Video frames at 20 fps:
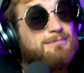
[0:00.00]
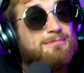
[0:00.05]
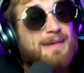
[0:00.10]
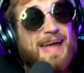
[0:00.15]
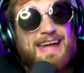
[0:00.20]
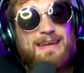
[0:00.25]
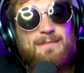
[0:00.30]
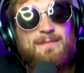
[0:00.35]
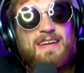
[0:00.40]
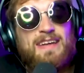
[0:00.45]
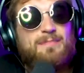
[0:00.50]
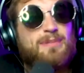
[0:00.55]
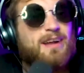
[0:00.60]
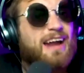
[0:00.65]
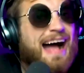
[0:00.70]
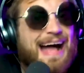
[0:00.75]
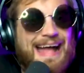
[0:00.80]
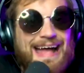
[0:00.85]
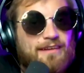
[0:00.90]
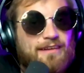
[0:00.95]
Maybe, but
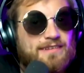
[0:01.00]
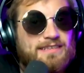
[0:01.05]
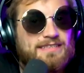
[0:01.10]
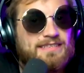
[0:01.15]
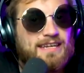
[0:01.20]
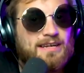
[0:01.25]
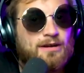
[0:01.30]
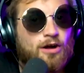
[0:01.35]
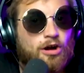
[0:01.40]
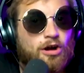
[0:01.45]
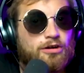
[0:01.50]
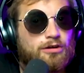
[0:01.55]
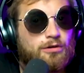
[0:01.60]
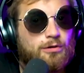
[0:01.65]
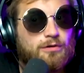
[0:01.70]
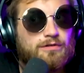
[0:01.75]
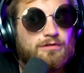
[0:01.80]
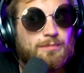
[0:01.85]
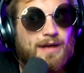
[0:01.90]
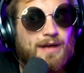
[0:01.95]
I haven't seen
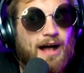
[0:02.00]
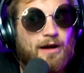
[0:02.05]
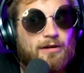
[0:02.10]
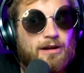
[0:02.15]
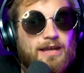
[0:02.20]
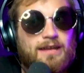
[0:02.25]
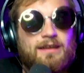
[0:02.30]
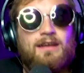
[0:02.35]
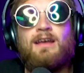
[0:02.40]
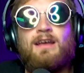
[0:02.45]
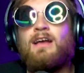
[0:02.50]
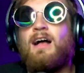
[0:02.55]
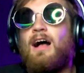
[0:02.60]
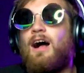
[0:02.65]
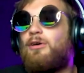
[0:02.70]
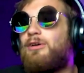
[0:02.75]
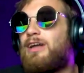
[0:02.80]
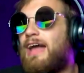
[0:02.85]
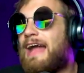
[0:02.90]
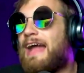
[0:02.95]
articles about it,
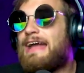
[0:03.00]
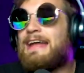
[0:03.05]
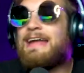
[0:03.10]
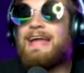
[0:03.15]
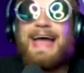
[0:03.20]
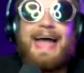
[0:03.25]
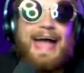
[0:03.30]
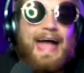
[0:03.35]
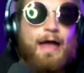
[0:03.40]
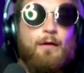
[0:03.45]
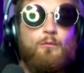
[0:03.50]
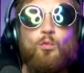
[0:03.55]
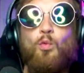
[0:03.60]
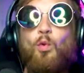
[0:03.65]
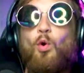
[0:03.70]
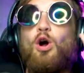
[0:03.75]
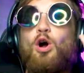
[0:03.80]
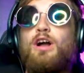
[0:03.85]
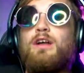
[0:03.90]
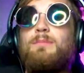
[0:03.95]
okay? And
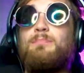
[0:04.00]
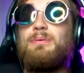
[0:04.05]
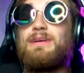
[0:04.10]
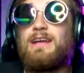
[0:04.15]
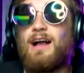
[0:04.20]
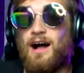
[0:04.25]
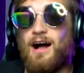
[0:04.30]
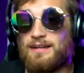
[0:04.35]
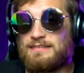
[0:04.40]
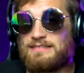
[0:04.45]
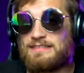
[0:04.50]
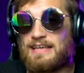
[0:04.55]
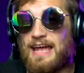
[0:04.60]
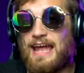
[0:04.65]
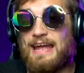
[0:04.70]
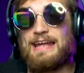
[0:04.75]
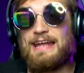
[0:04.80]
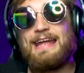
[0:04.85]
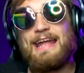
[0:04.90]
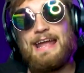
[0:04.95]
would
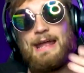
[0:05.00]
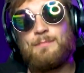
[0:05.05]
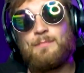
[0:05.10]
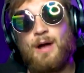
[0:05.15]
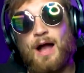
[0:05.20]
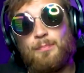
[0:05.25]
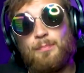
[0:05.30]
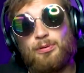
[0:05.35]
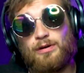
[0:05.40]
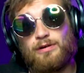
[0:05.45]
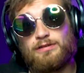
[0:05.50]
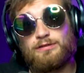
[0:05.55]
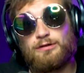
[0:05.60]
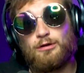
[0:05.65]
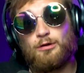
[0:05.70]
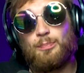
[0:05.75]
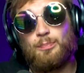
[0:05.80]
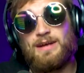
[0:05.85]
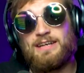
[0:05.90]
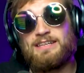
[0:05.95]
Beyonce, in my
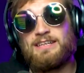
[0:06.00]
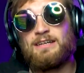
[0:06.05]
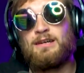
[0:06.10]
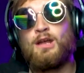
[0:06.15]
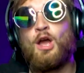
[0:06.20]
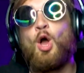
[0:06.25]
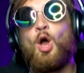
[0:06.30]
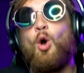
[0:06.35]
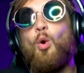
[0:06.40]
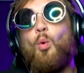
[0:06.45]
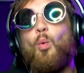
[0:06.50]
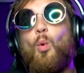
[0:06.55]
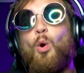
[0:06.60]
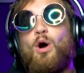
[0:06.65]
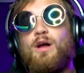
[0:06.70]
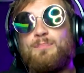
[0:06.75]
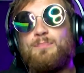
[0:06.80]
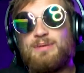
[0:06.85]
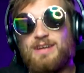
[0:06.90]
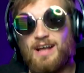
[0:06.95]
personal opinion,
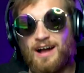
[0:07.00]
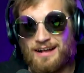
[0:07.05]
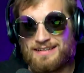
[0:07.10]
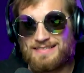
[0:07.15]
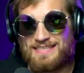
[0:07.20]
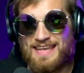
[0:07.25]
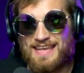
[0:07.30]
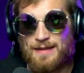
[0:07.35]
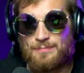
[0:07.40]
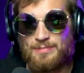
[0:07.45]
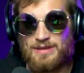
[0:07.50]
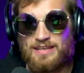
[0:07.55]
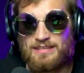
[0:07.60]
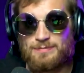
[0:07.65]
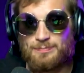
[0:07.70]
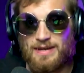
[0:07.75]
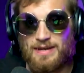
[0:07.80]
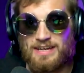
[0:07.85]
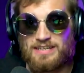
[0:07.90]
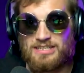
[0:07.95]
would Beyonce be
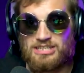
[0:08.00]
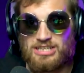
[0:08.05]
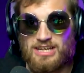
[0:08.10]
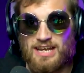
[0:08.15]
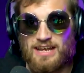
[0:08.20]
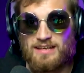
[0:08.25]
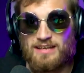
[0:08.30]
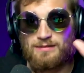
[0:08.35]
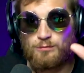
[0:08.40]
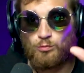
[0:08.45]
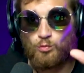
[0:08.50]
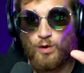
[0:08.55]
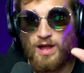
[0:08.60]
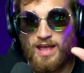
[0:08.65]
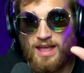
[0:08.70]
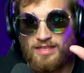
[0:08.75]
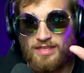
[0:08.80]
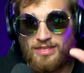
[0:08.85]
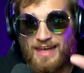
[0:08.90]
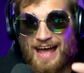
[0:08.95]
as big as she is
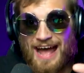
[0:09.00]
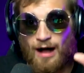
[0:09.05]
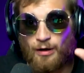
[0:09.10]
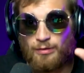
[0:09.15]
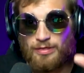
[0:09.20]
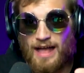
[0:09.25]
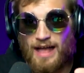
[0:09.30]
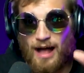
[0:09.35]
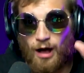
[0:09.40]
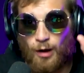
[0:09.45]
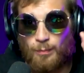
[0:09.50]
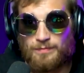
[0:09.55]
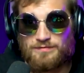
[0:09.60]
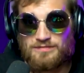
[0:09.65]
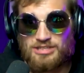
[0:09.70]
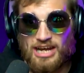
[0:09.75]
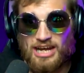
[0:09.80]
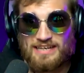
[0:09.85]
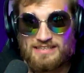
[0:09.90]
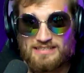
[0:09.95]
without the help of
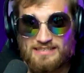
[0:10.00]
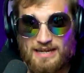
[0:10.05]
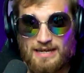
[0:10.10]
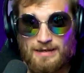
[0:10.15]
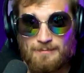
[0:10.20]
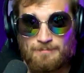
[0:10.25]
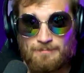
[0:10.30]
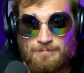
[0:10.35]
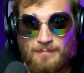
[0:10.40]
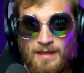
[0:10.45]
Jay-Z?